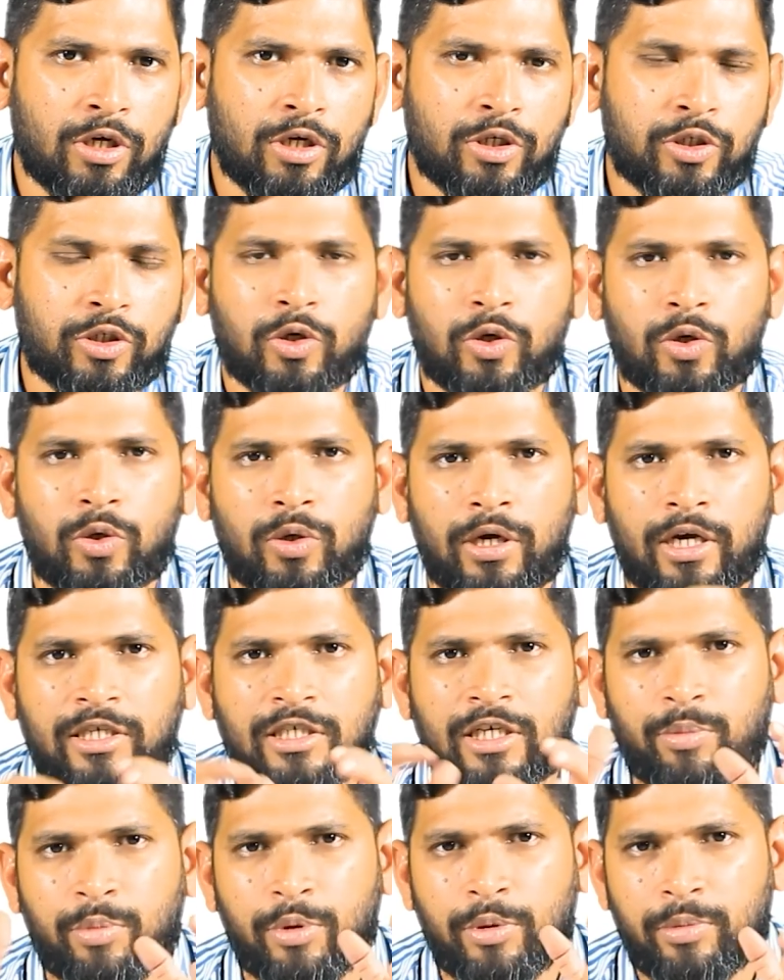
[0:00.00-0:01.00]
So
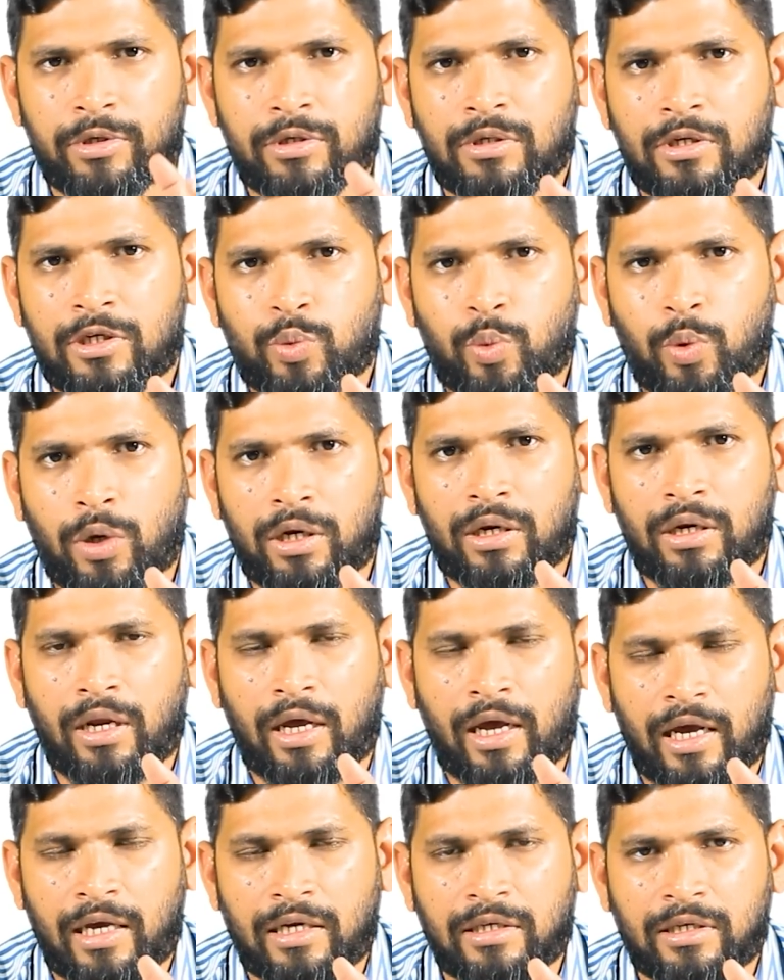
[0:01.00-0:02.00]
SAP Business One
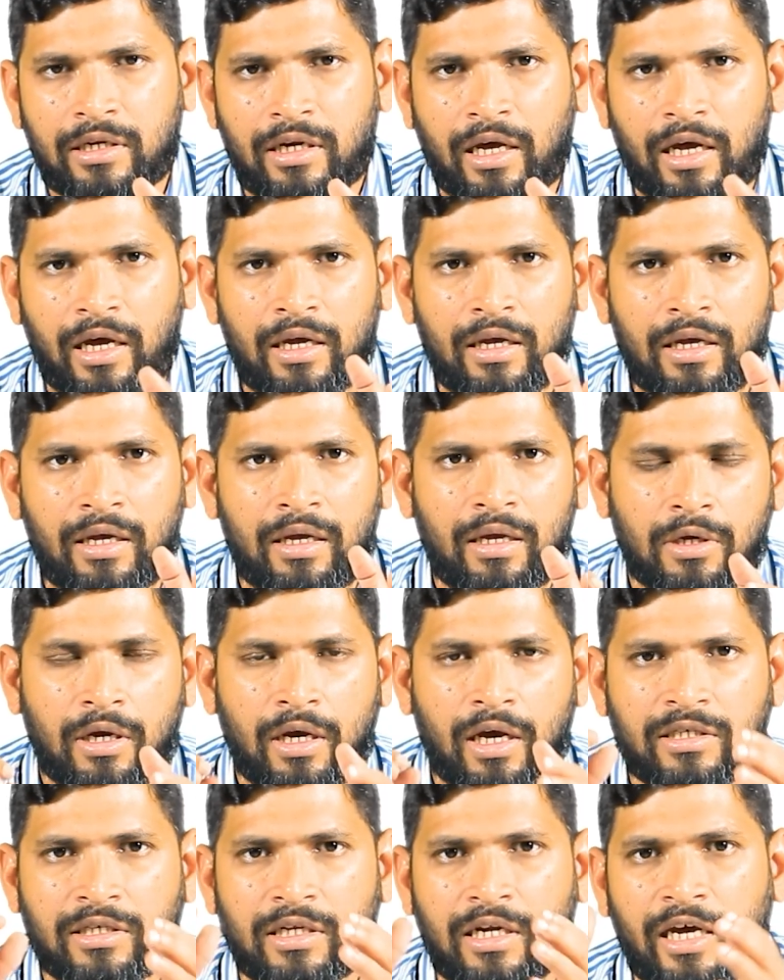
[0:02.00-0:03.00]
has an
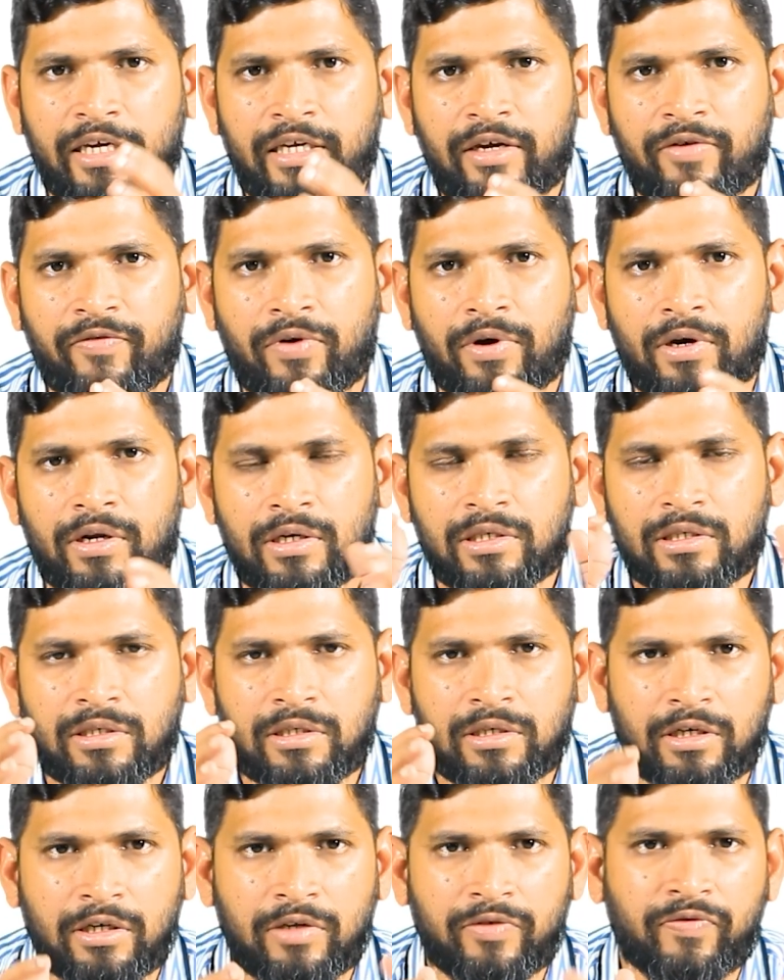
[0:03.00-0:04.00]
IFRS
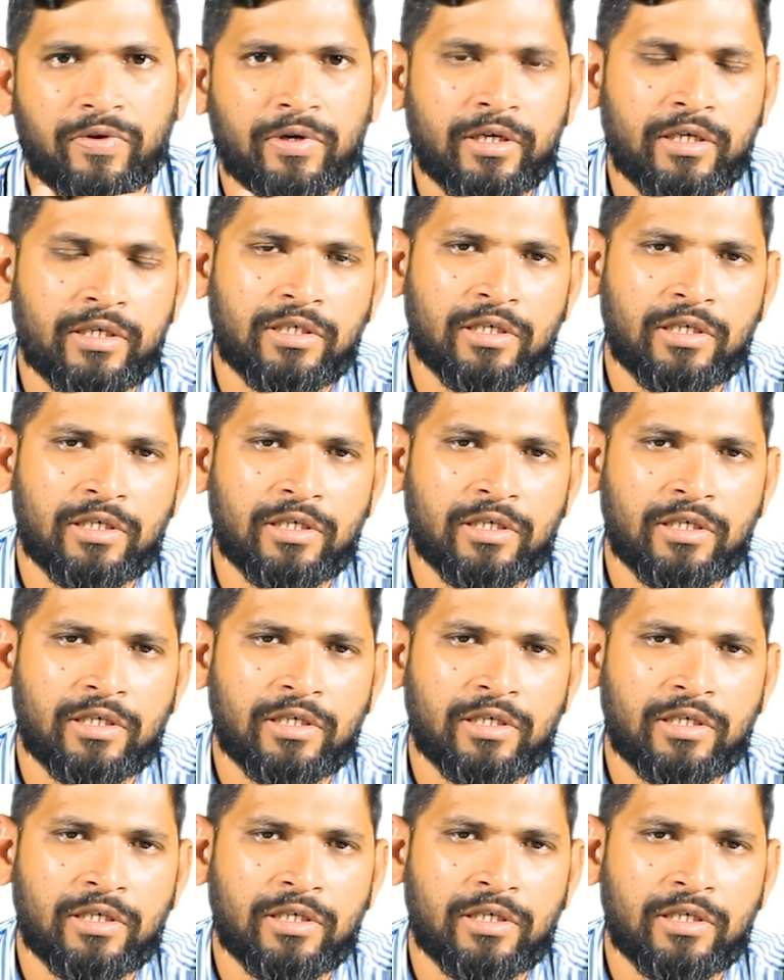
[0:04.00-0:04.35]
certified